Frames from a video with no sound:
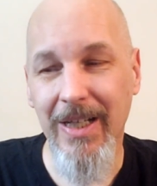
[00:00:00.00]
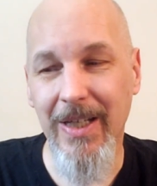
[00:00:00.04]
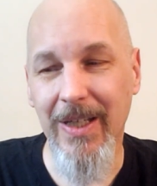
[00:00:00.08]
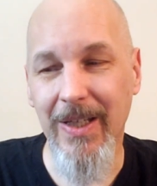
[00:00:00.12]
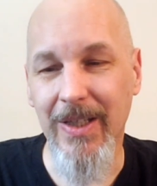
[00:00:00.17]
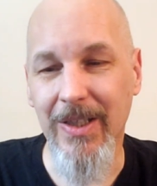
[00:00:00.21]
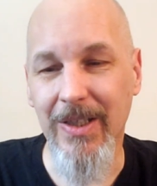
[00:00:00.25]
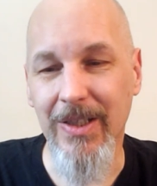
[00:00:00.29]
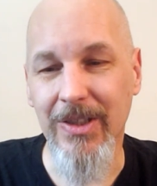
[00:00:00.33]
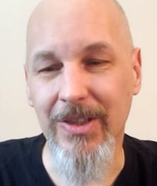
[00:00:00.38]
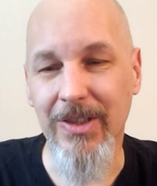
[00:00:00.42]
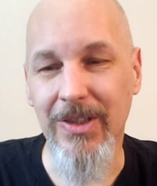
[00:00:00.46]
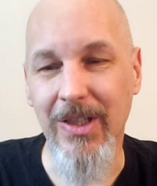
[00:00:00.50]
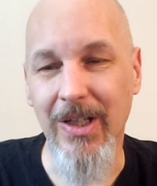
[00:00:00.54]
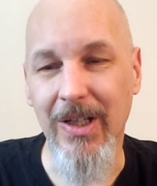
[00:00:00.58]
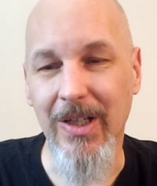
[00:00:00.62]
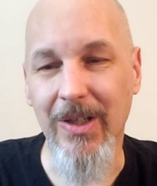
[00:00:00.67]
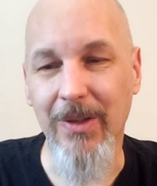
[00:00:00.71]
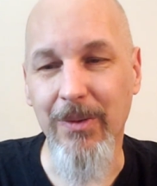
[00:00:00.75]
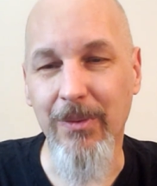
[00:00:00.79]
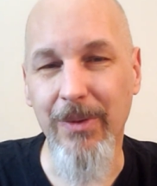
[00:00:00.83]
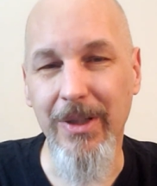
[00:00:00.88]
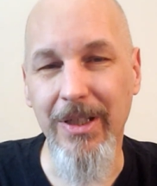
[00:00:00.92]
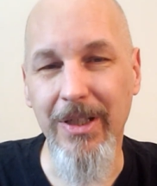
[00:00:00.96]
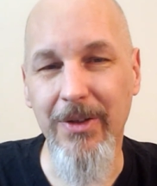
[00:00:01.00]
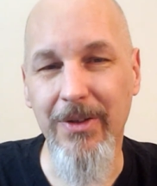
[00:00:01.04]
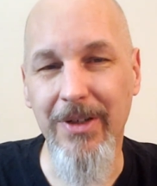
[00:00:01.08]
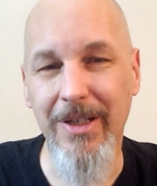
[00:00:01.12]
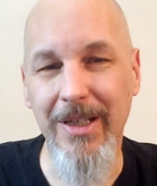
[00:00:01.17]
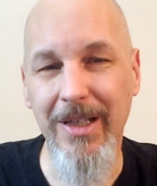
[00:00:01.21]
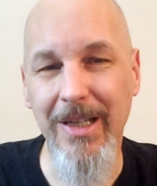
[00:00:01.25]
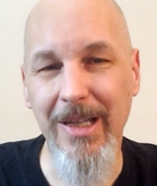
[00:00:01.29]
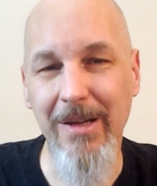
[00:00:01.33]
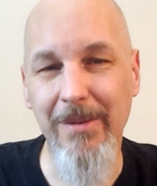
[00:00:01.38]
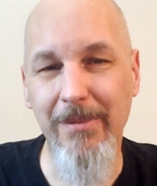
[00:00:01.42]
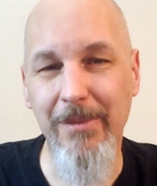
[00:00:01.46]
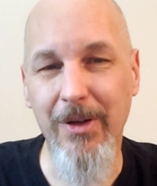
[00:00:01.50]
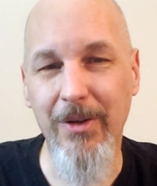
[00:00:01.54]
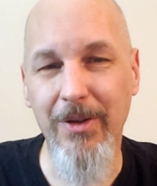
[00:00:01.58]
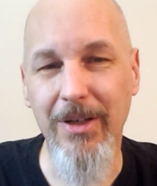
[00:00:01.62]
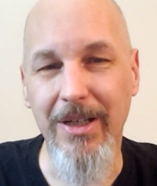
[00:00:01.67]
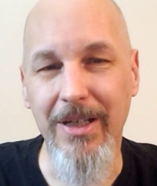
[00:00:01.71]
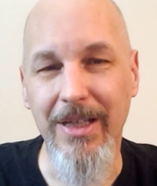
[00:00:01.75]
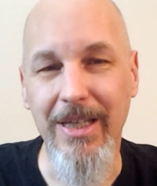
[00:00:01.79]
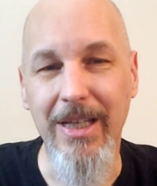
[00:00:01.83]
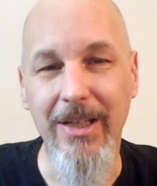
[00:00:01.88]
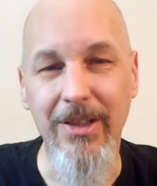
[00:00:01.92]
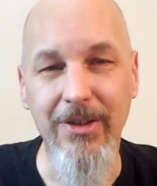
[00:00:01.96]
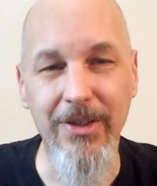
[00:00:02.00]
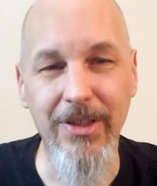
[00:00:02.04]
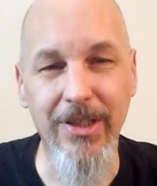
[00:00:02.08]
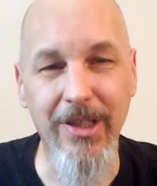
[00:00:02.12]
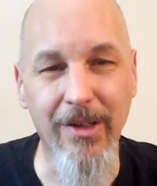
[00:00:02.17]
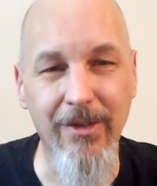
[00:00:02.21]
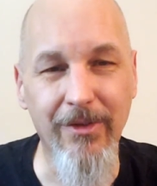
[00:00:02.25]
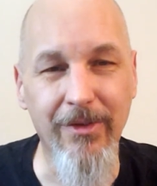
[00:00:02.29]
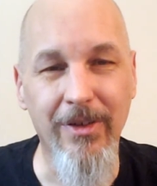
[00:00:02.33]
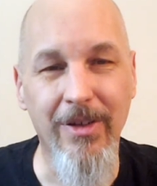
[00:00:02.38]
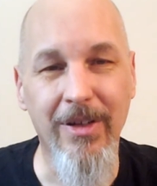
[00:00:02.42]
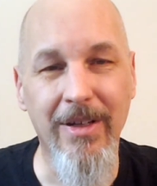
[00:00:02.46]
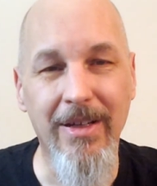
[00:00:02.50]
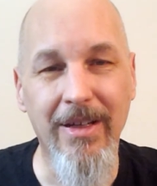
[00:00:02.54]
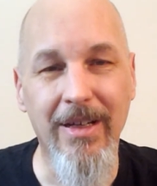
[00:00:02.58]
is when you're in Cambodia, get yourself